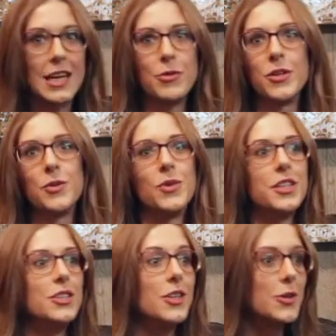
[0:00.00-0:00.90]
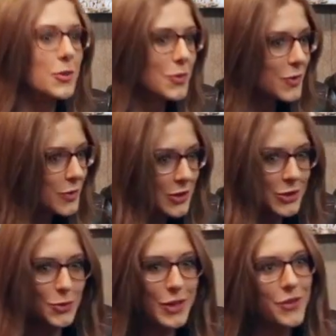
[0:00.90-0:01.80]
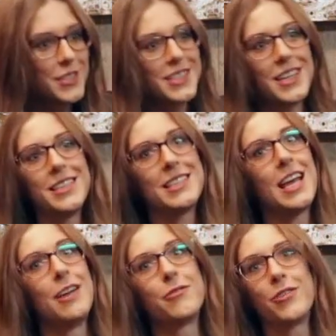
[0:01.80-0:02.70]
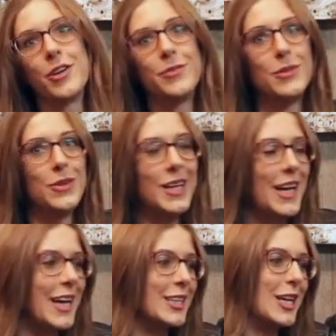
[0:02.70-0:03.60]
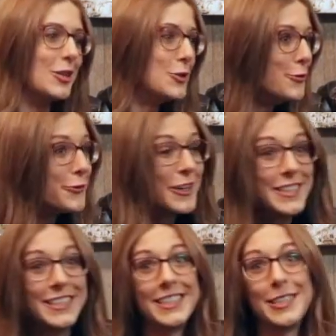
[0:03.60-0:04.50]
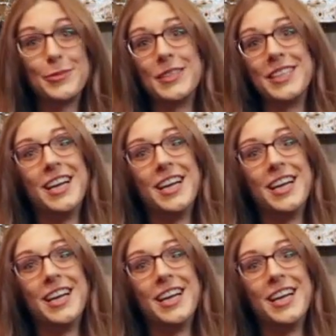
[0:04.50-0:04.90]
I'm going to want to know, you know, where the studies came from and who funded them